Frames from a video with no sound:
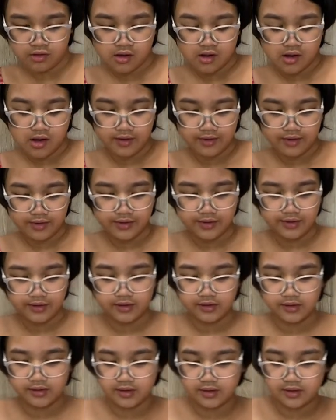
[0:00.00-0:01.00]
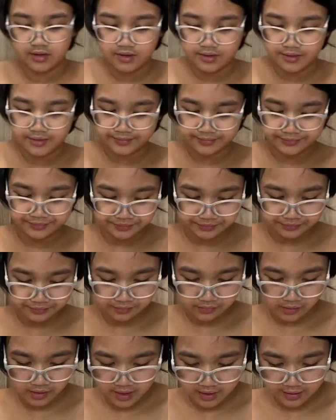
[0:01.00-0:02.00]
The cheesy, the cheese bomb.
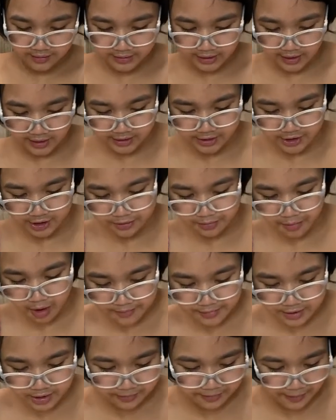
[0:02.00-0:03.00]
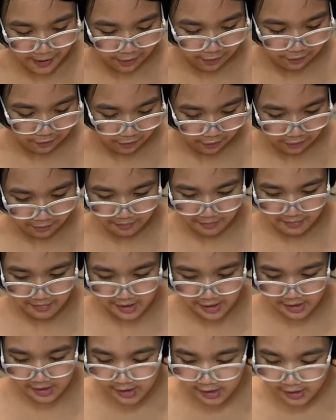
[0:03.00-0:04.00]
Yeah, cheese bomb is better for
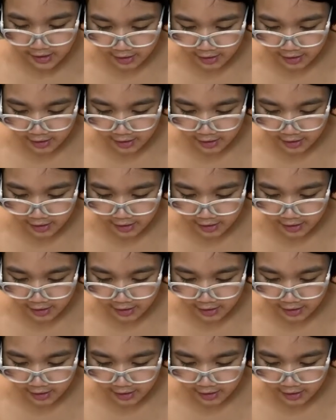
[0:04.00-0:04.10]
me.